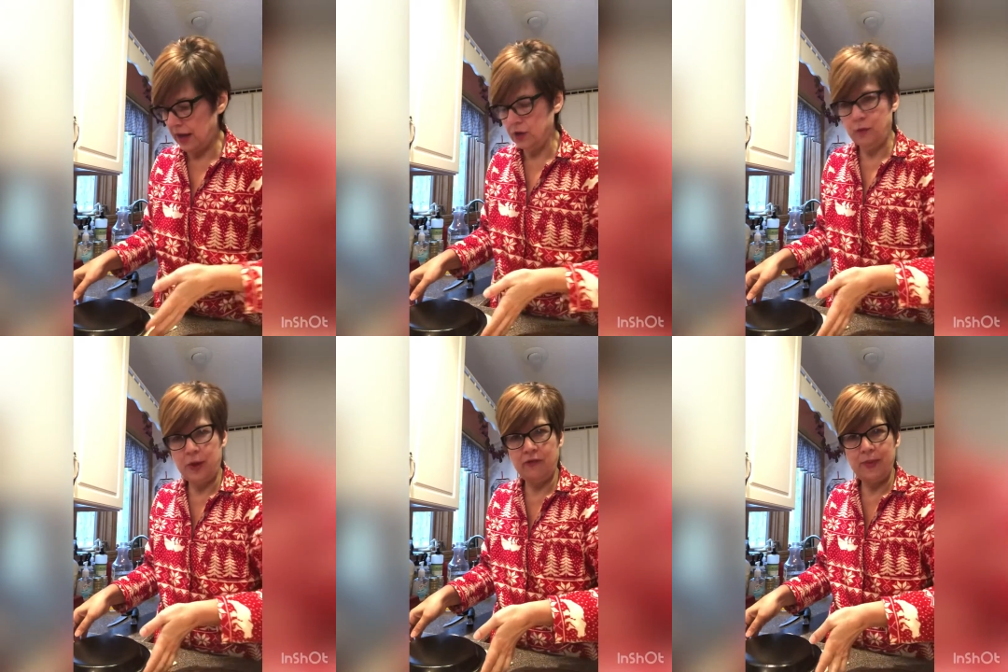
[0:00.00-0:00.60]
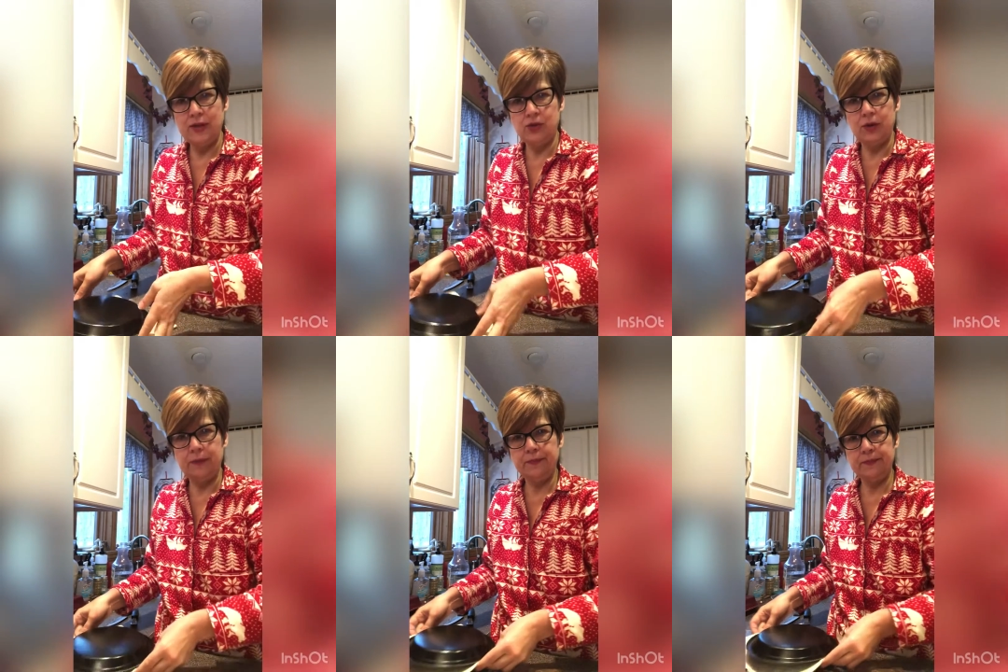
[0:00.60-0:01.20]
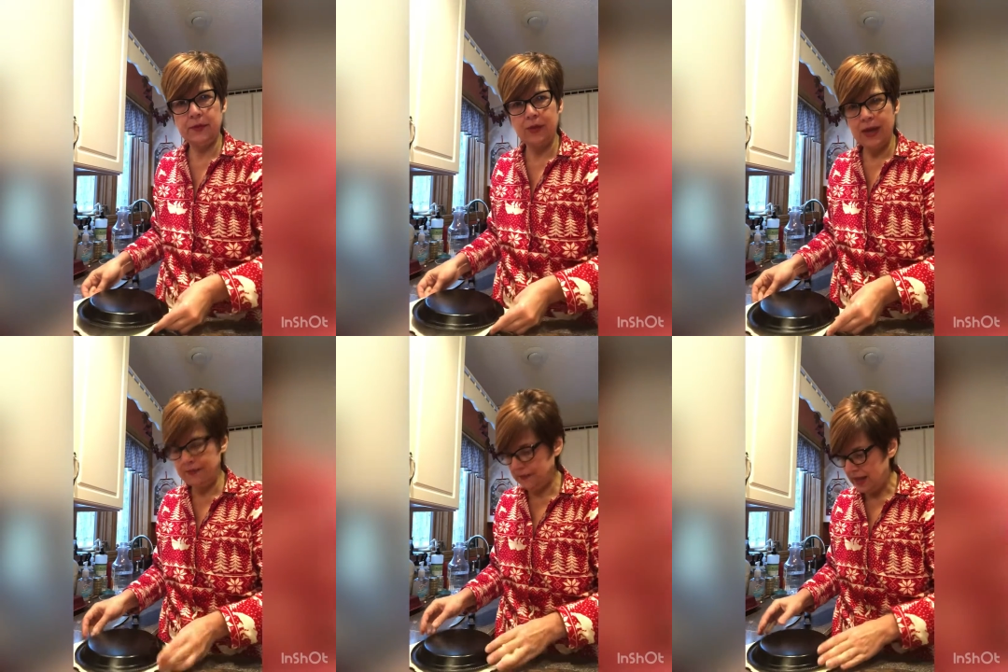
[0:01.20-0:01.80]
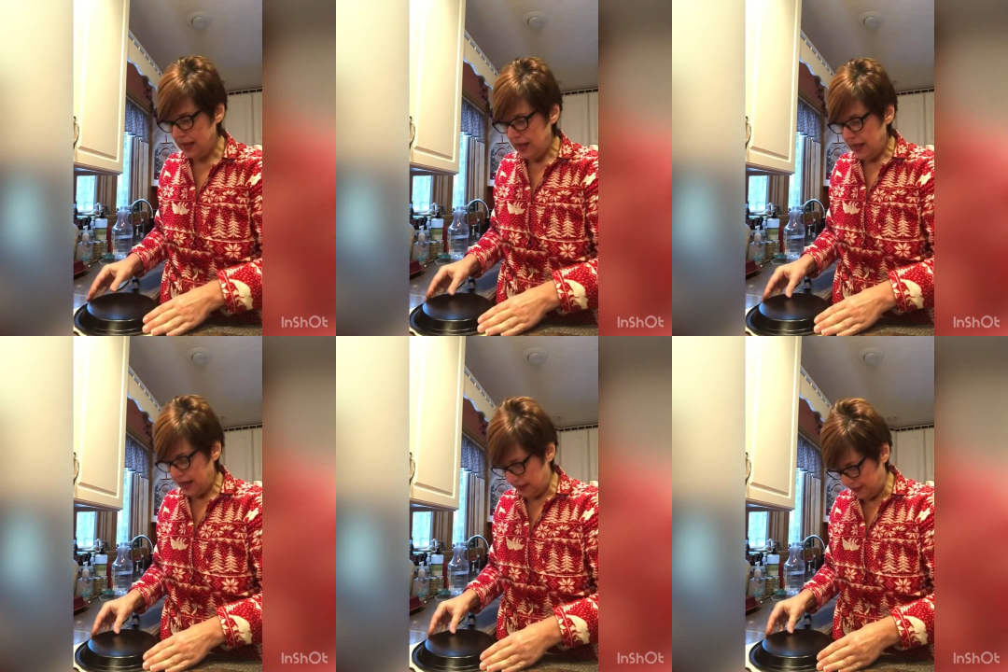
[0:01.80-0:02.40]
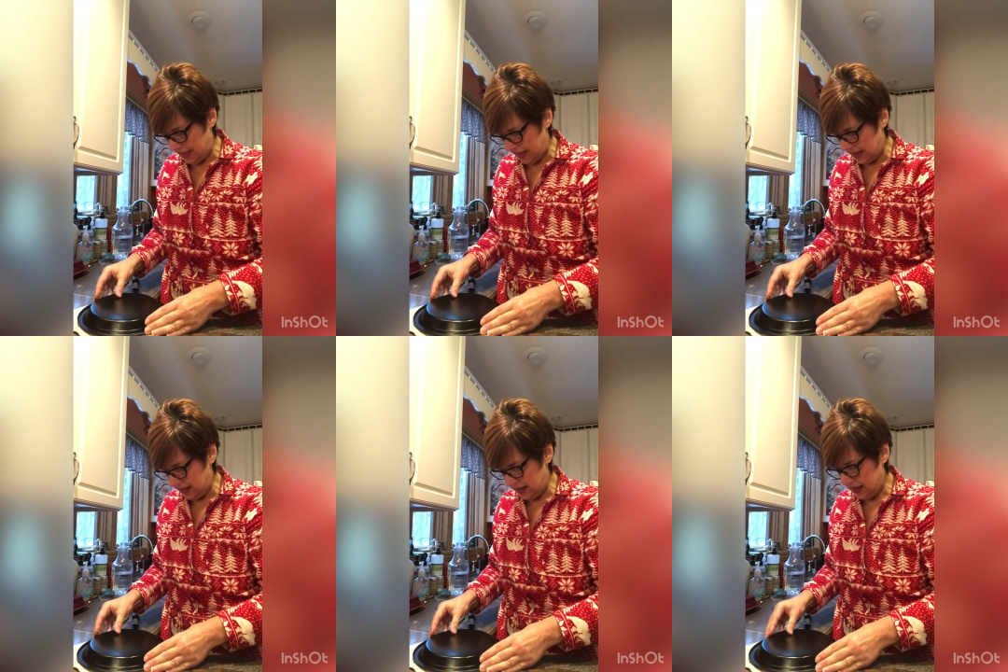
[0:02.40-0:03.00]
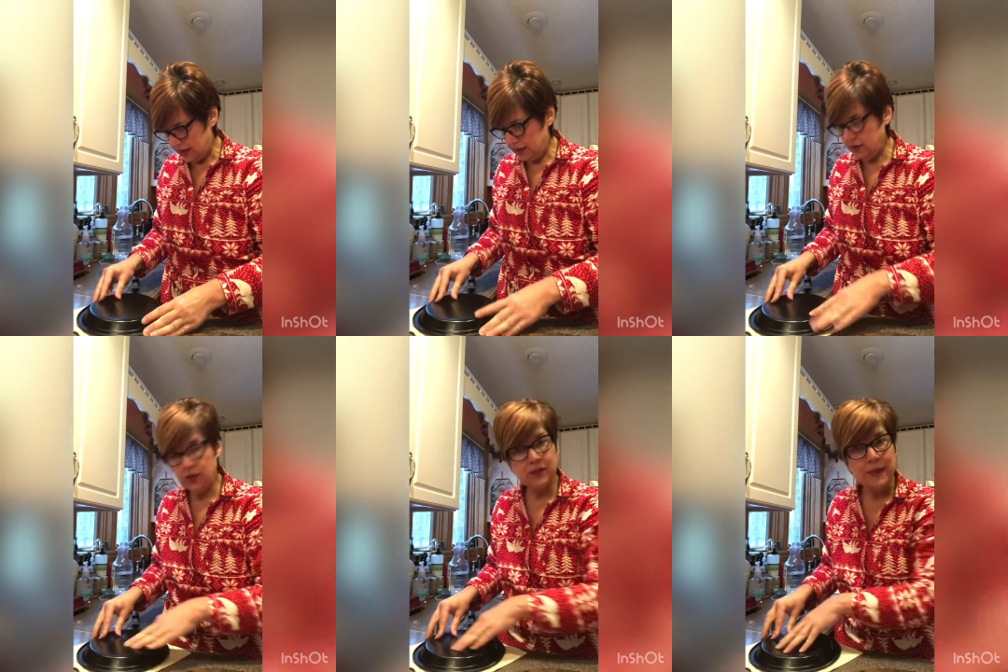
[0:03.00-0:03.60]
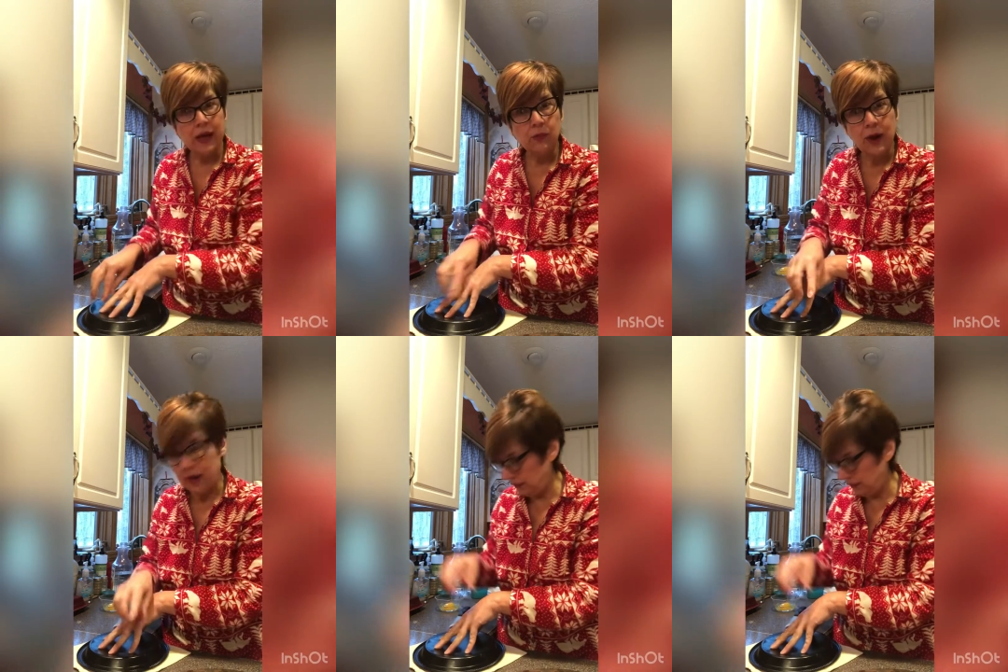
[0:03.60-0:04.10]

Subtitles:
puff pastry, okay? And then you just make a round.